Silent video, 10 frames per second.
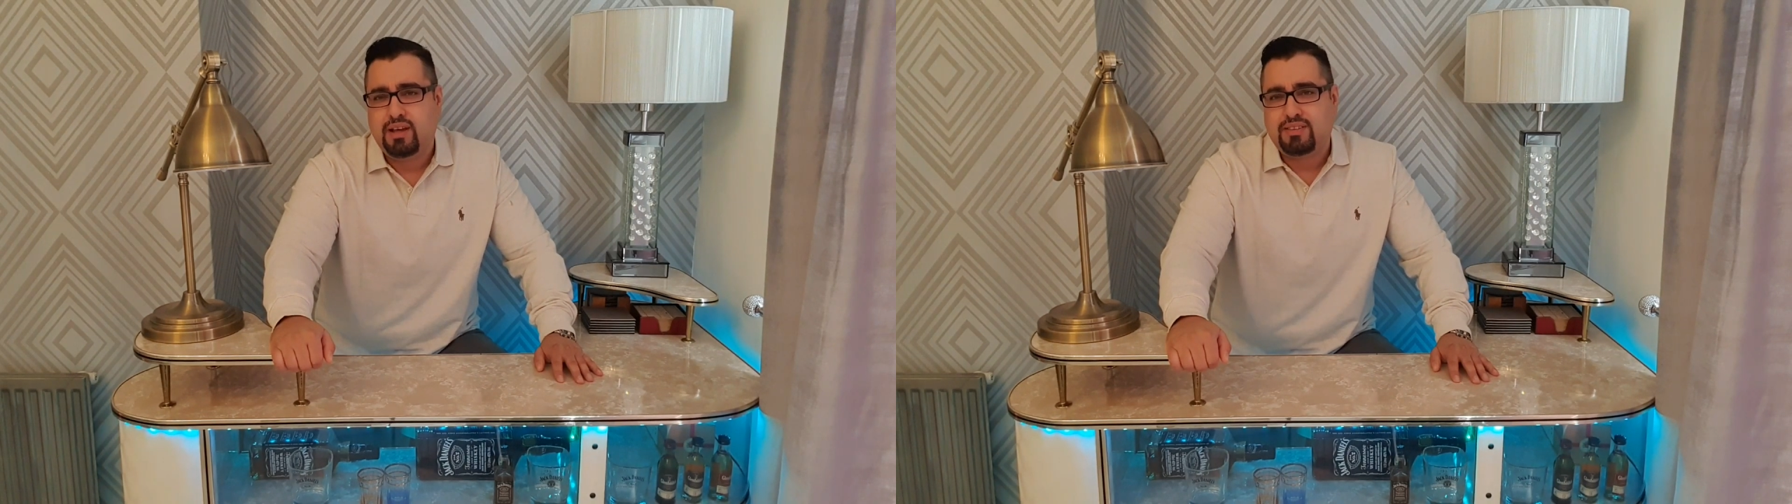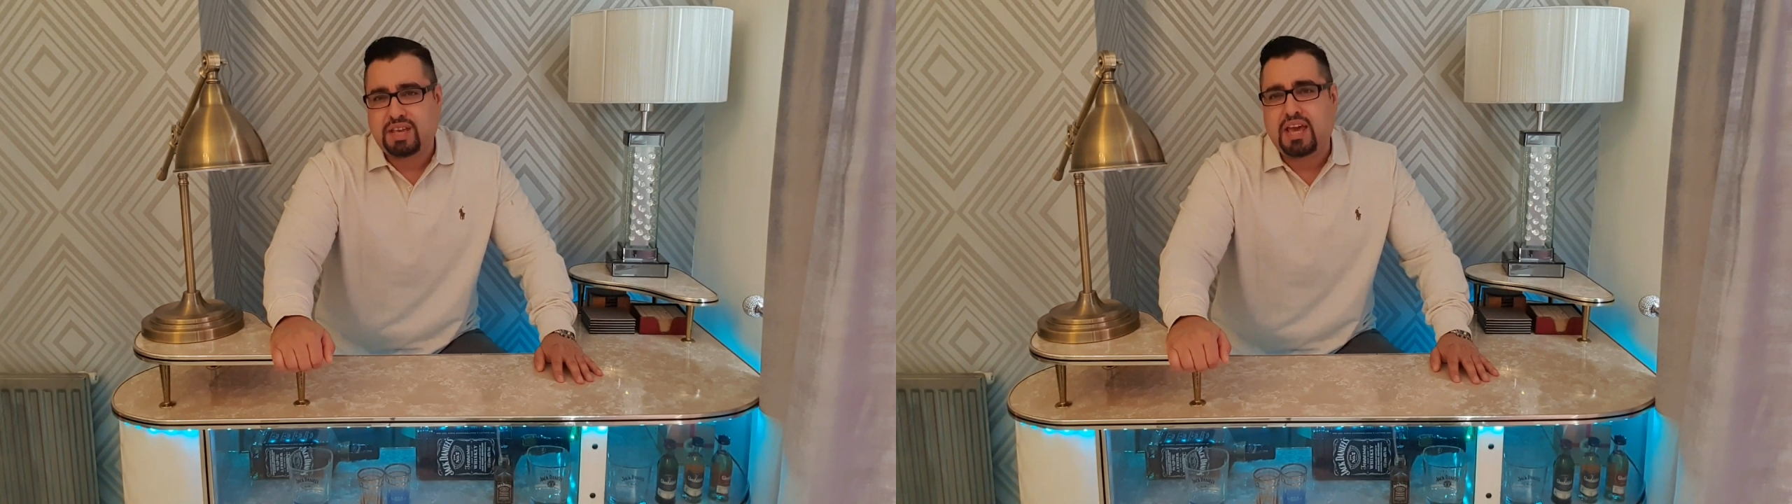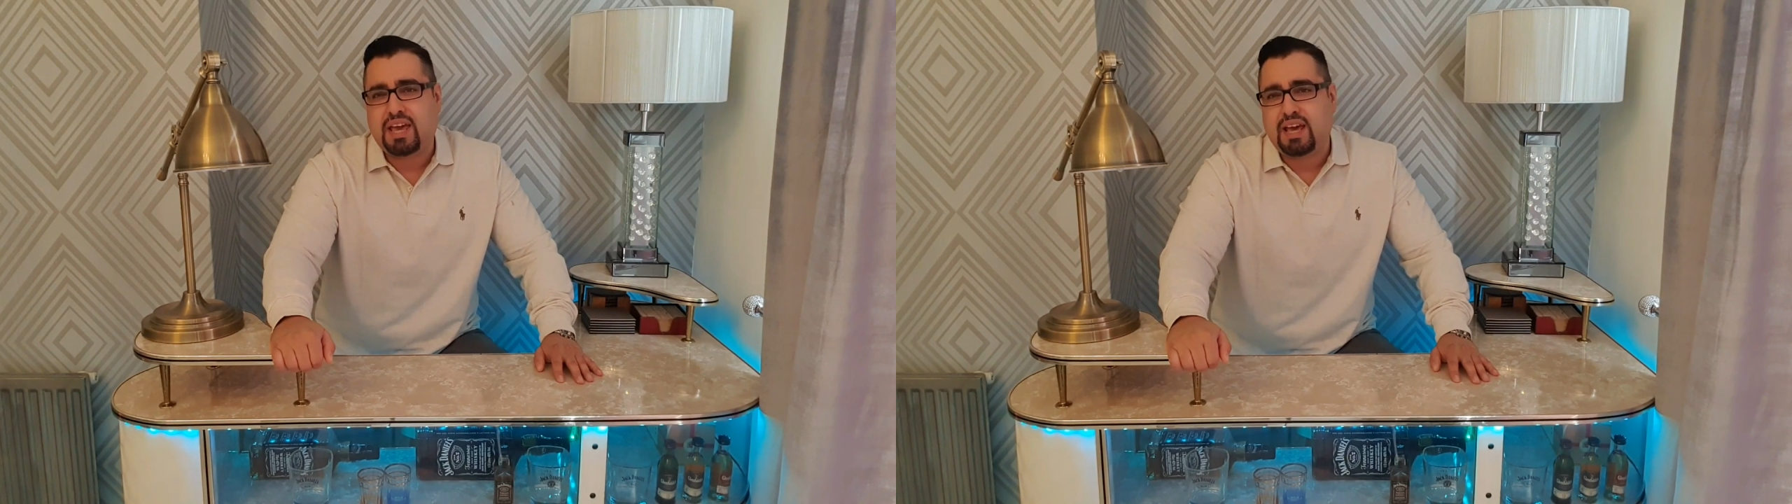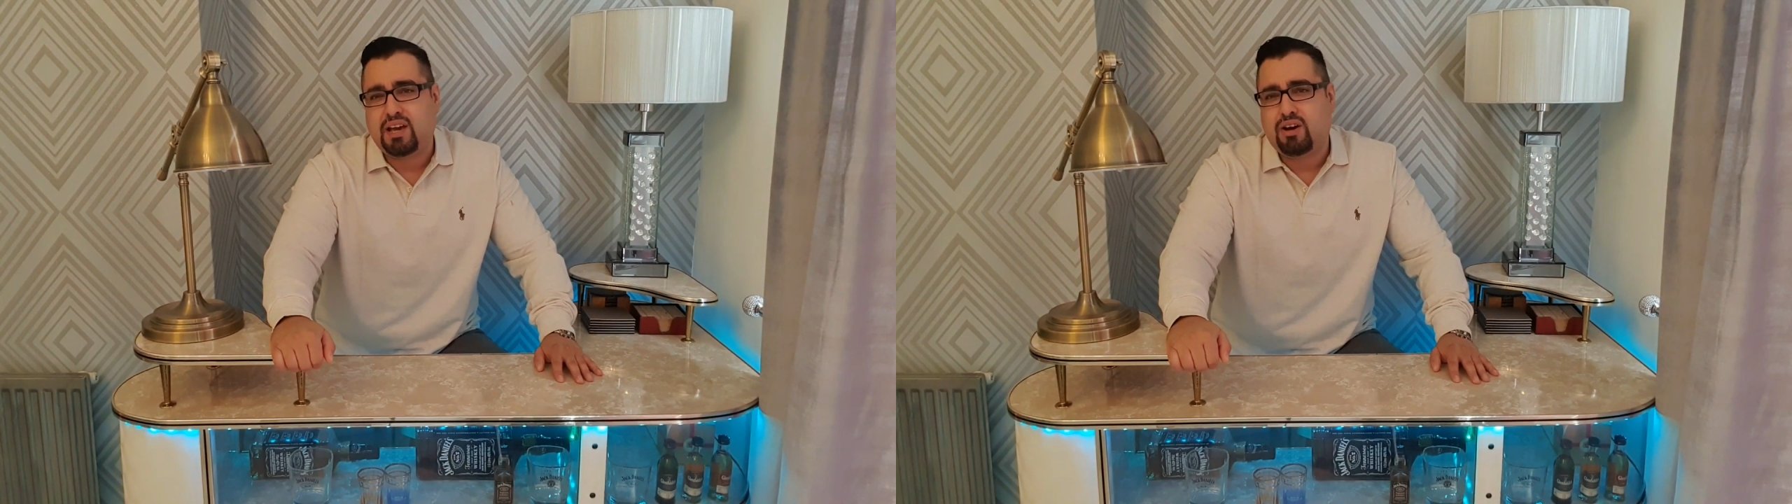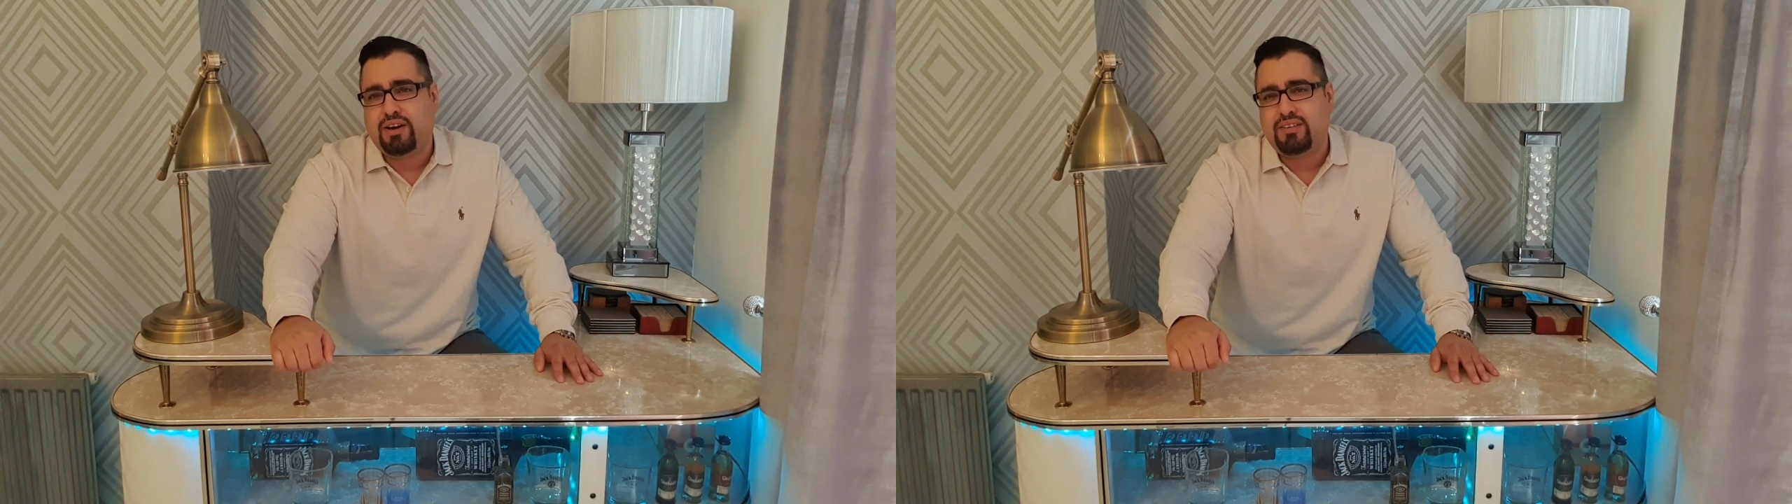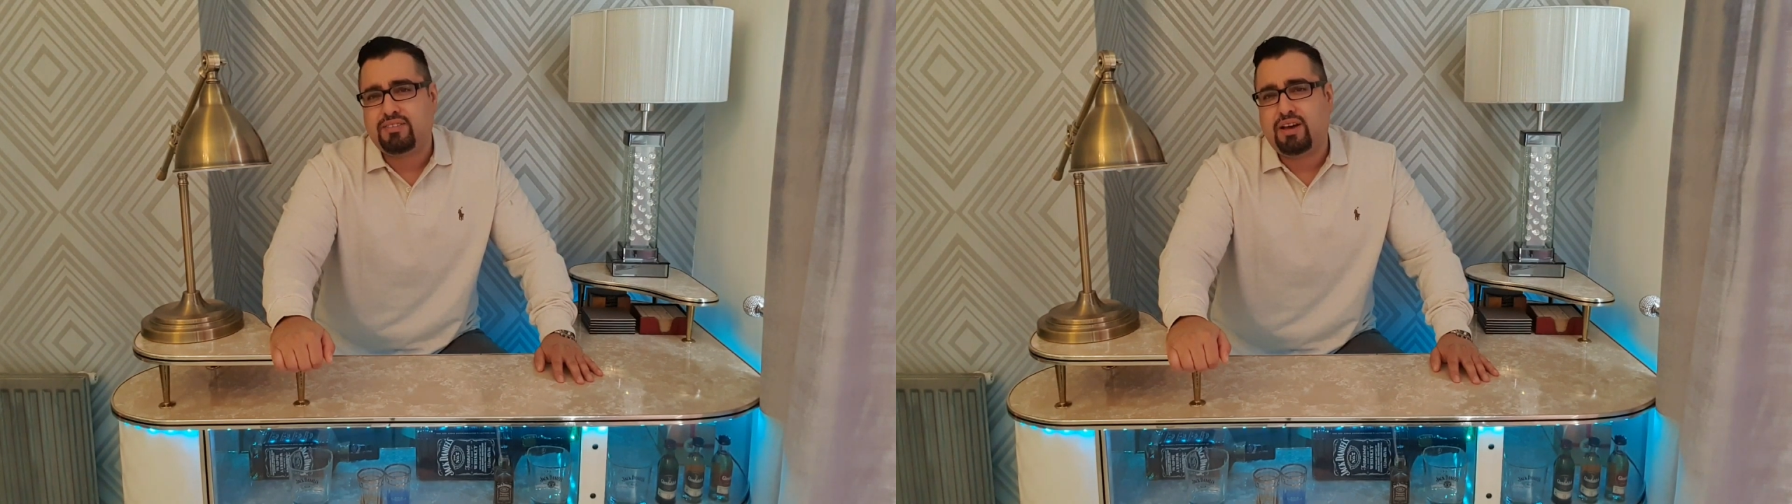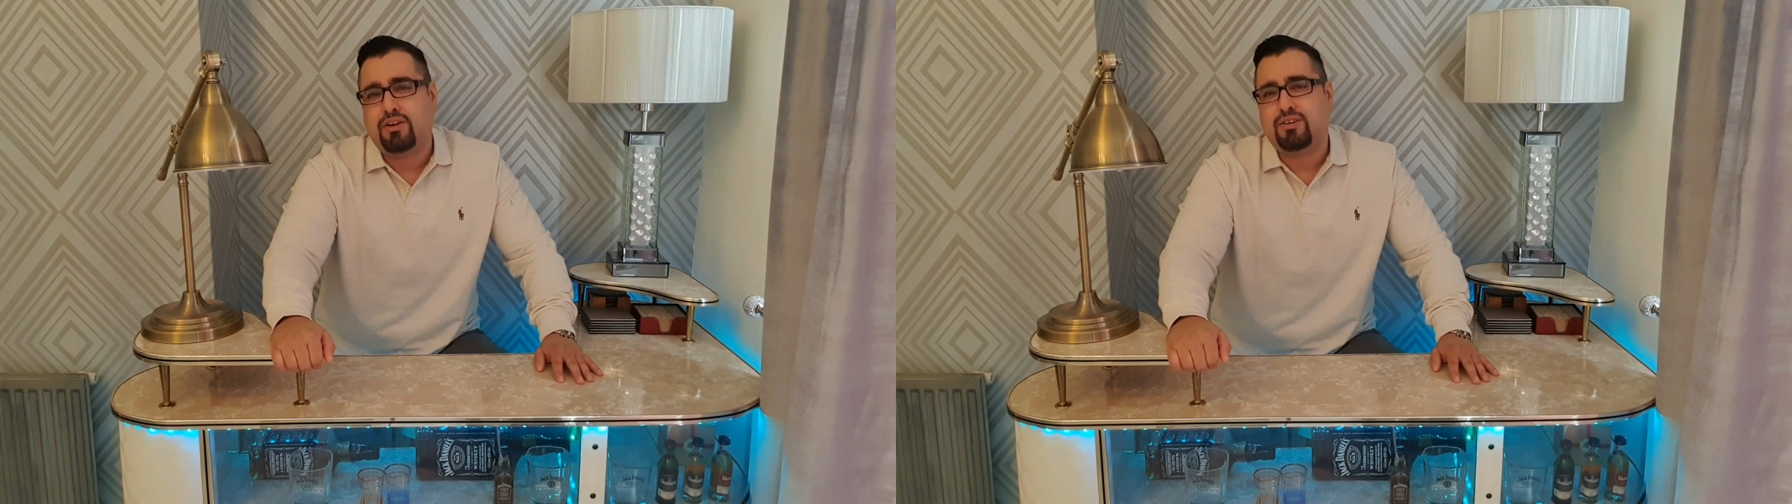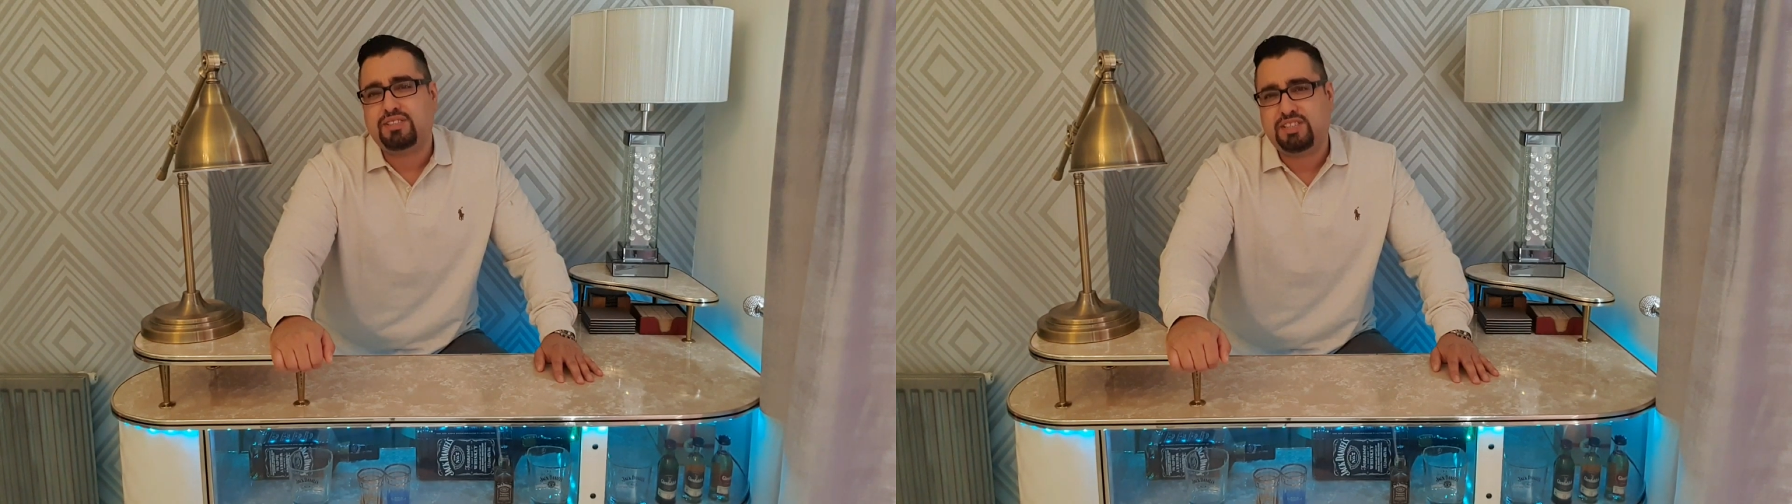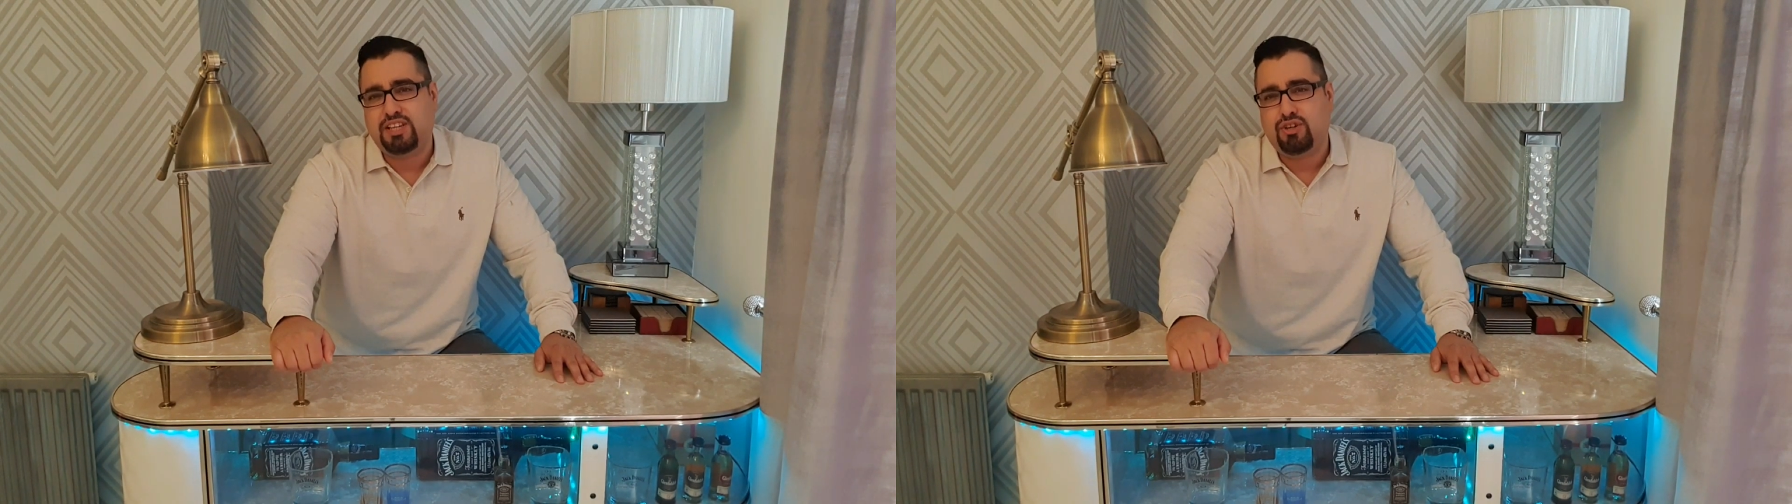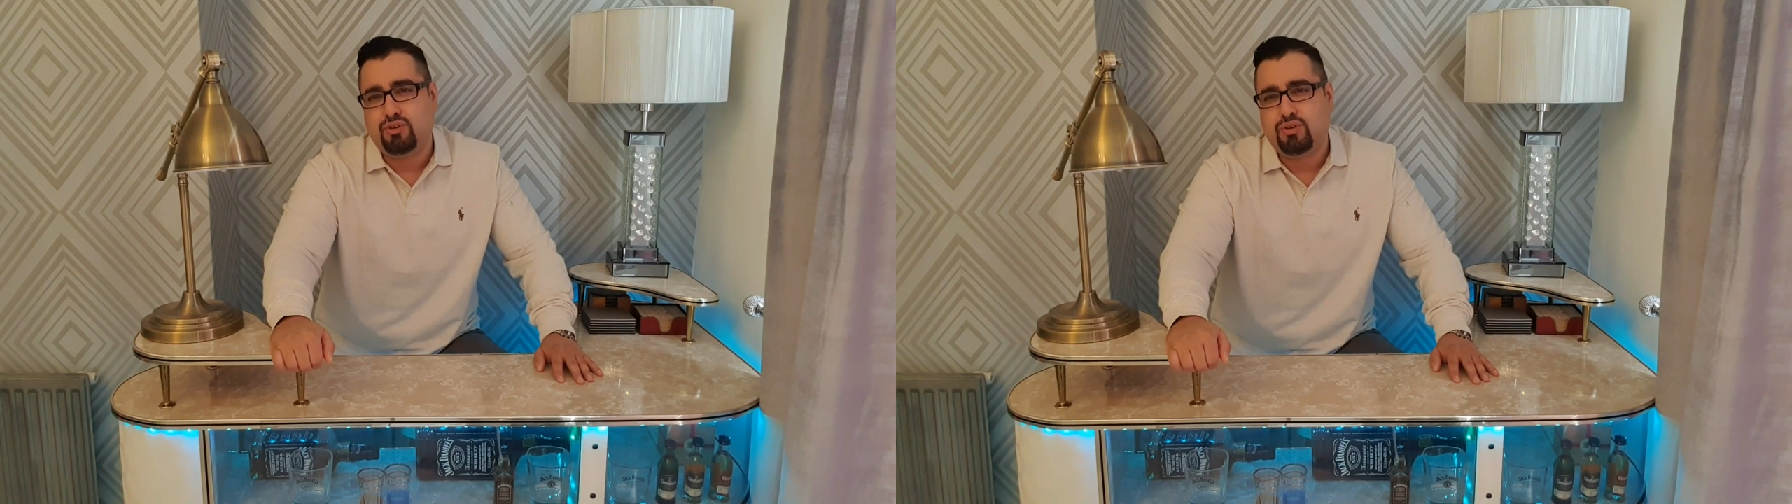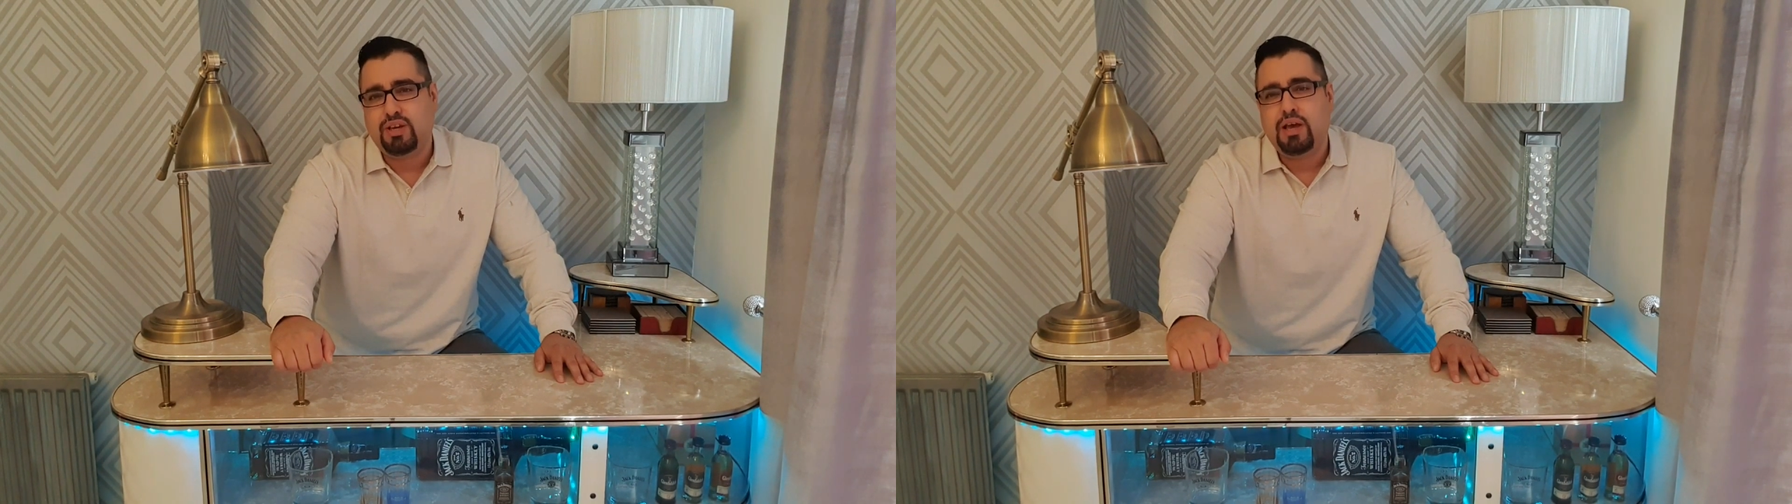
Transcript: Take care, guys, and I'll see you